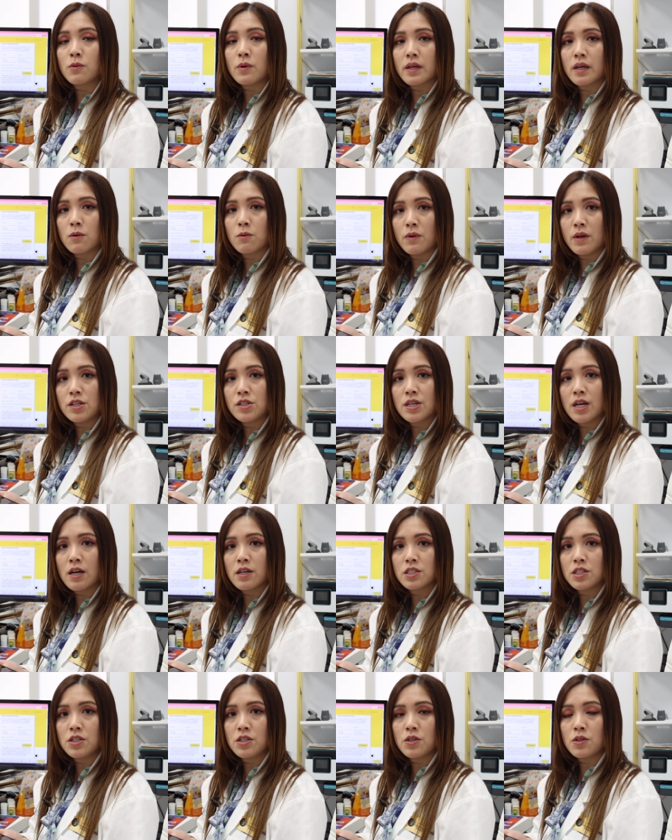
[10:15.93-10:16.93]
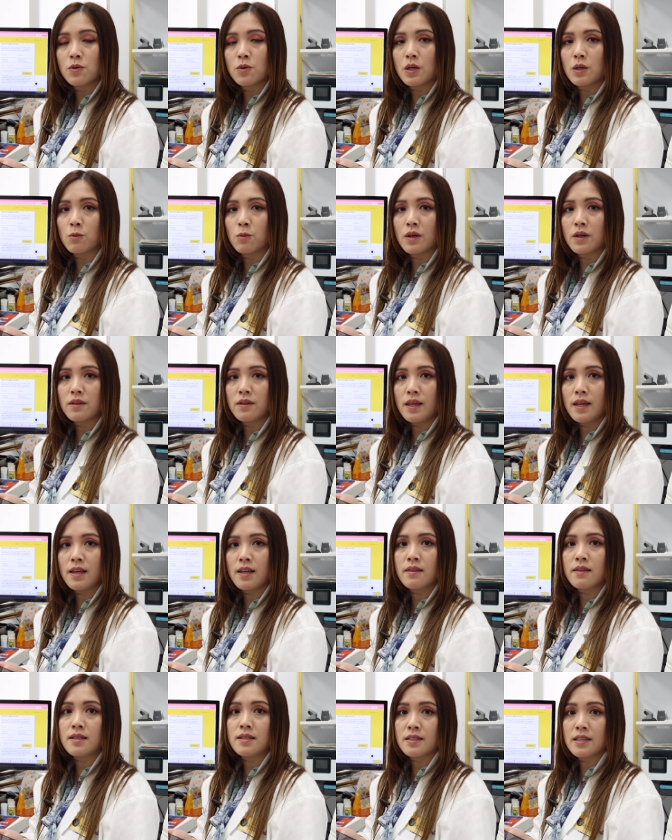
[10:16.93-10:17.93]
We can reach out to you, and
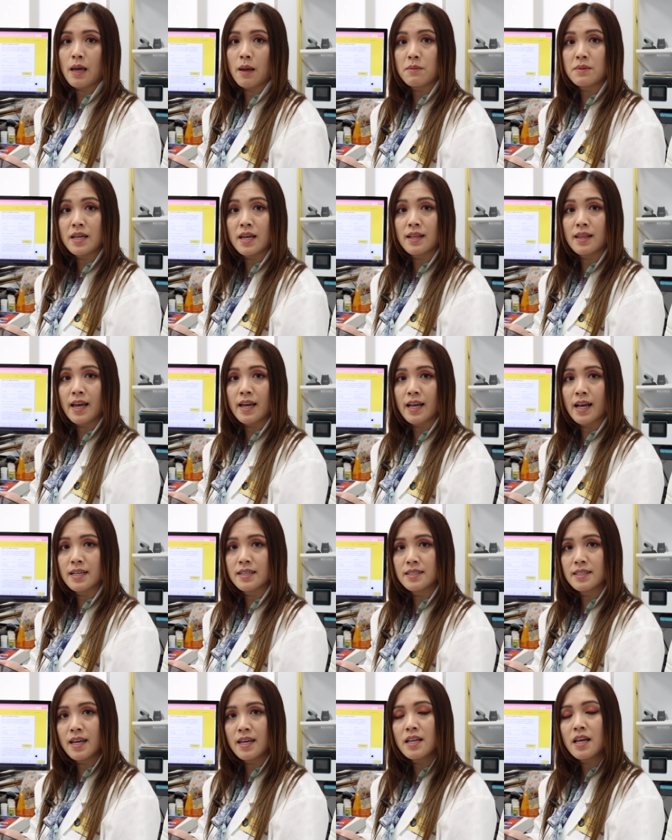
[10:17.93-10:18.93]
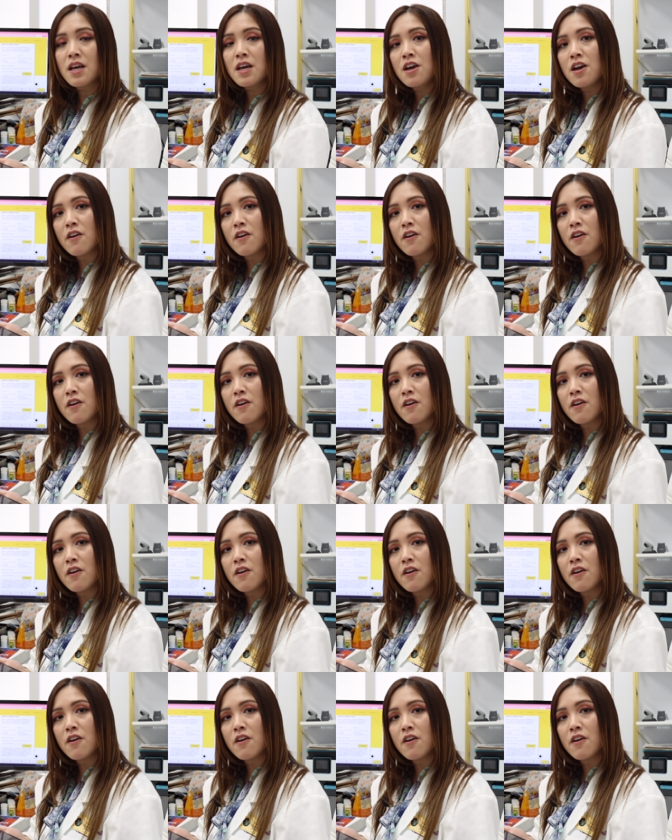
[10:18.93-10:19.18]
within the same day, like I said,